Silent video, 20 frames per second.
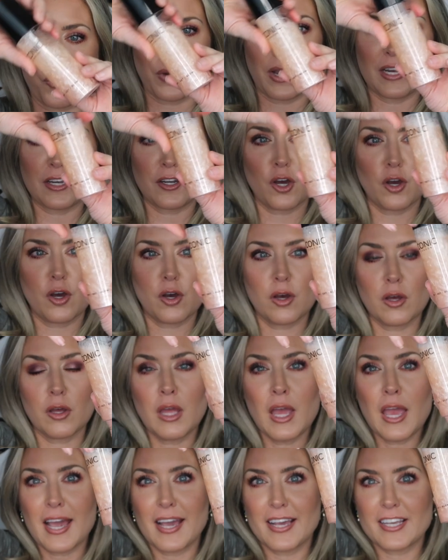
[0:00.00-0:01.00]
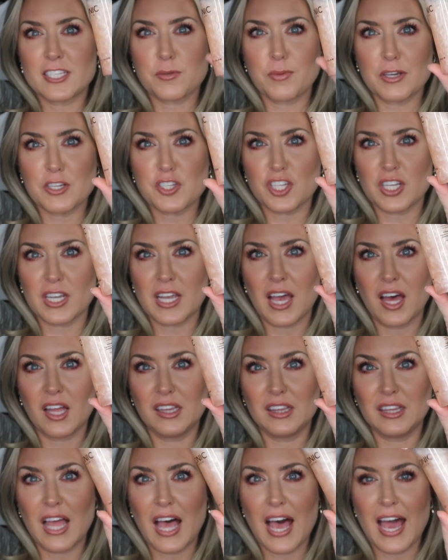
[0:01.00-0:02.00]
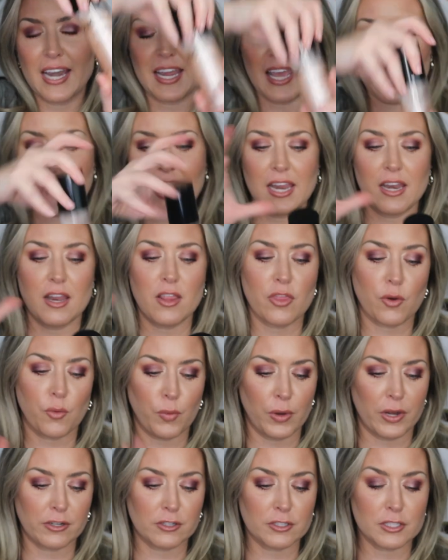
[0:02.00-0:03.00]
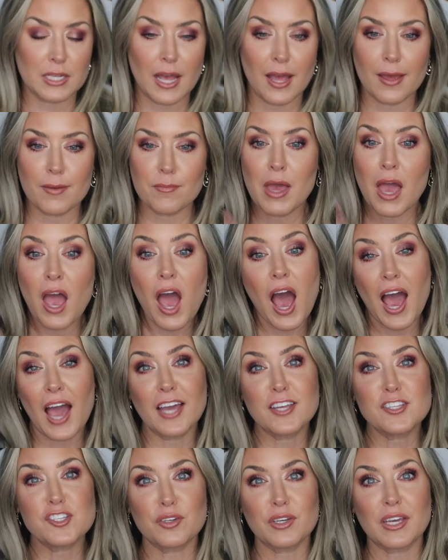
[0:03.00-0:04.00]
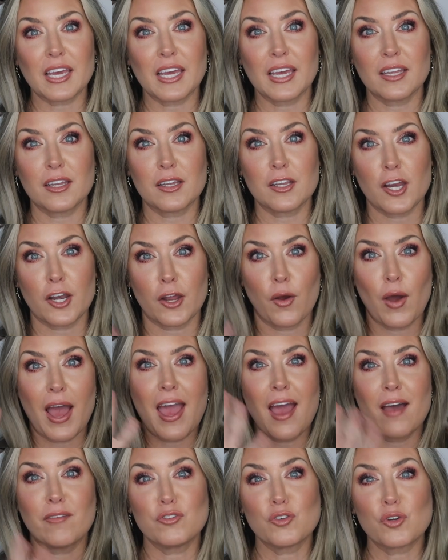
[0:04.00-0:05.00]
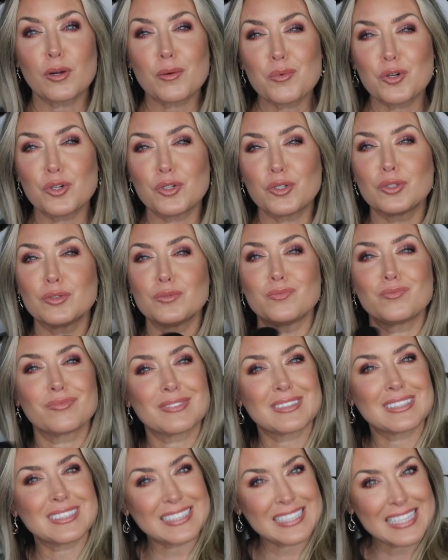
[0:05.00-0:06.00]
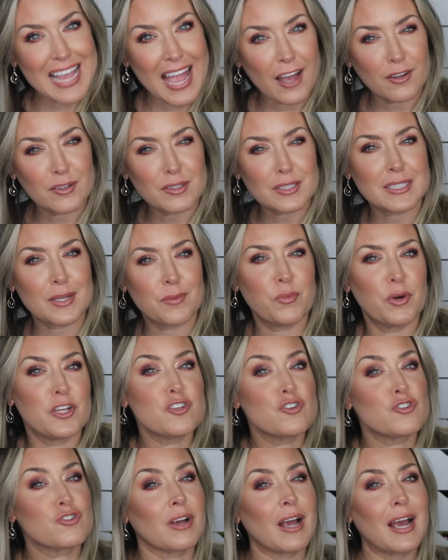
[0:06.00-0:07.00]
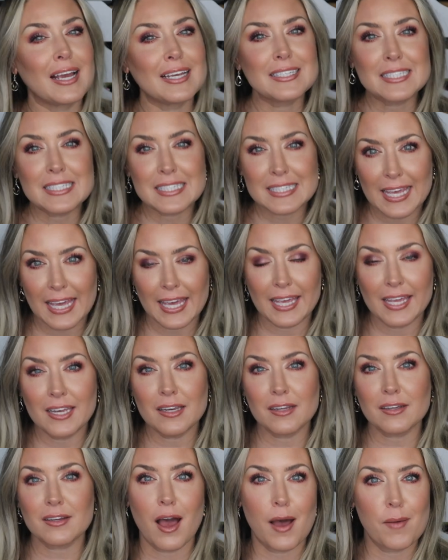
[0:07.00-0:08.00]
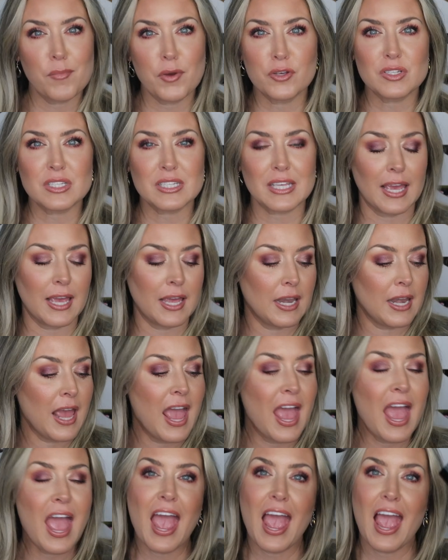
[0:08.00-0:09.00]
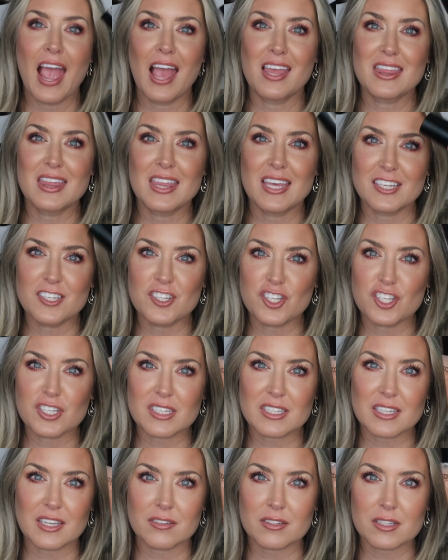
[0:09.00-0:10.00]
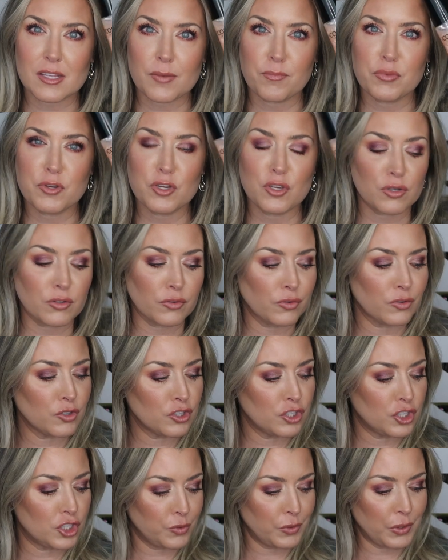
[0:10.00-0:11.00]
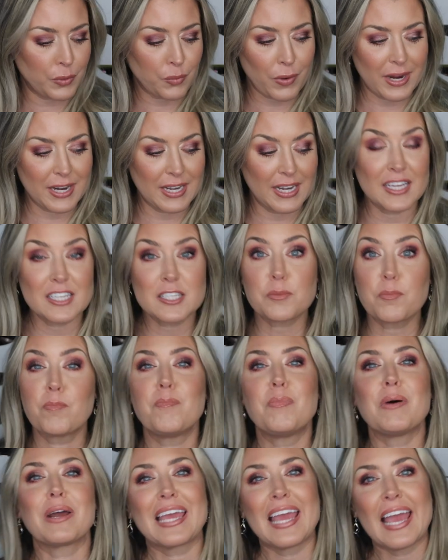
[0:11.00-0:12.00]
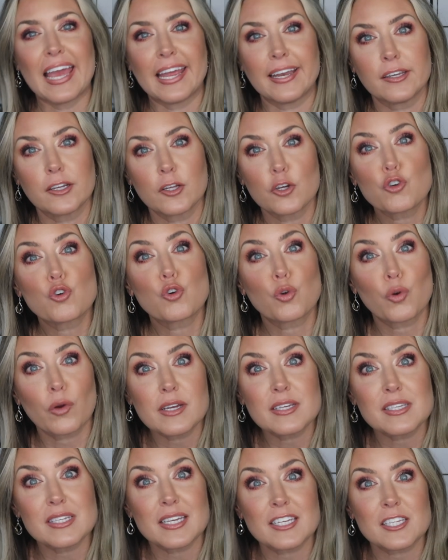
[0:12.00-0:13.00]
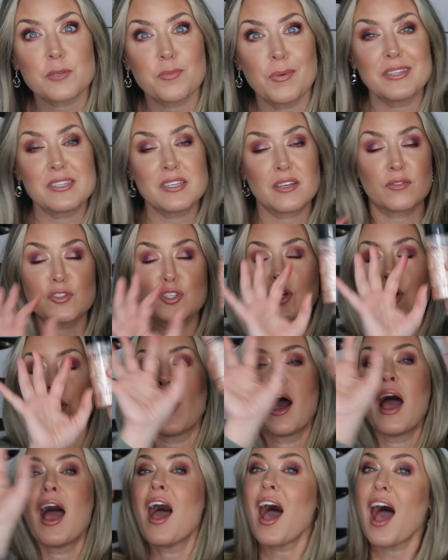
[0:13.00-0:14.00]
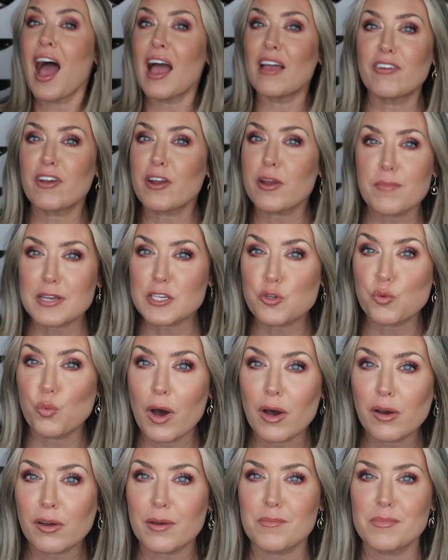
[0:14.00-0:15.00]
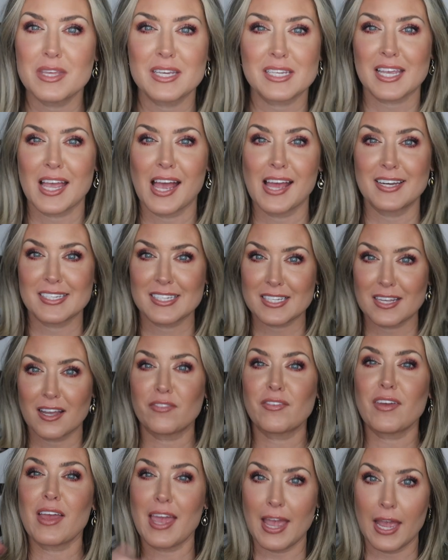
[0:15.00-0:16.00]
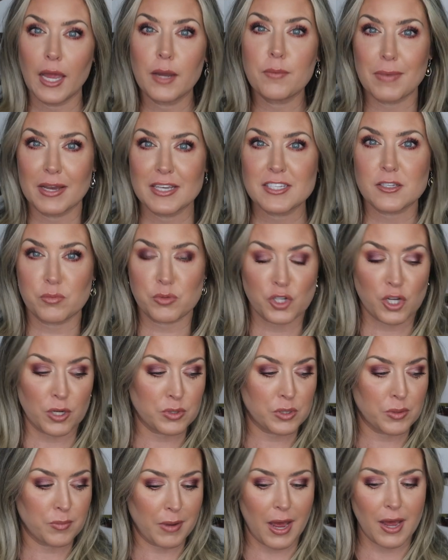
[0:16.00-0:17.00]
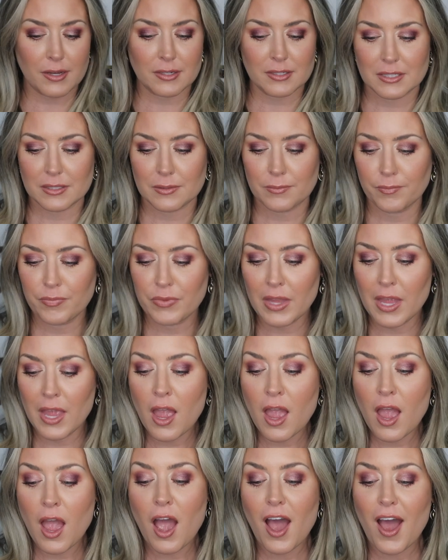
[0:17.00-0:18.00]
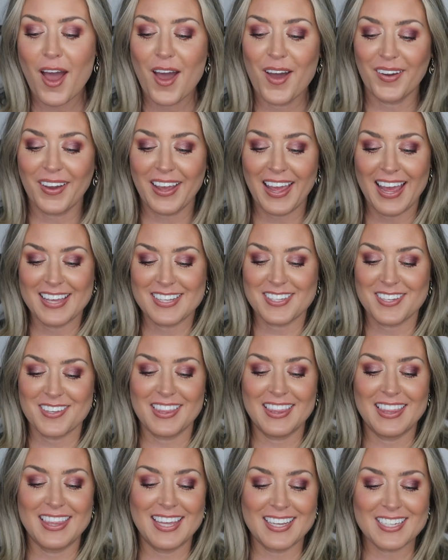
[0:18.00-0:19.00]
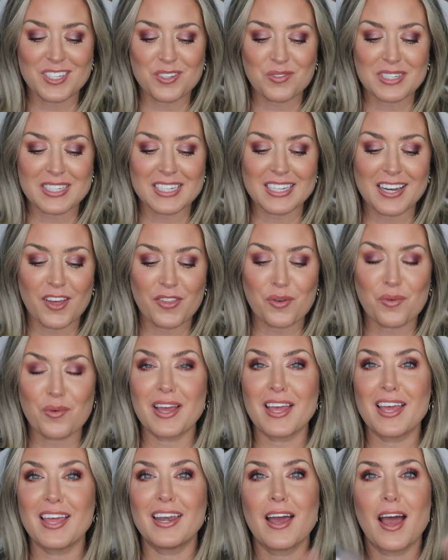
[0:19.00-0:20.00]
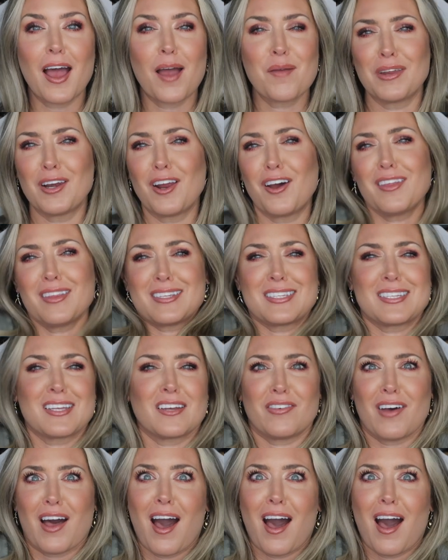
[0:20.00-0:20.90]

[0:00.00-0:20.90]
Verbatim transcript: retinol, especially a lot in the winter time. I do get, you know, I have normal, now somewhat dry skin, combo skin, and this just gives a beautiful dewy radiance, but again, crazy expensive. So I very much welcome this kind of stuff in my subscription box. Okay, so this was another one. I mean, all this stuff,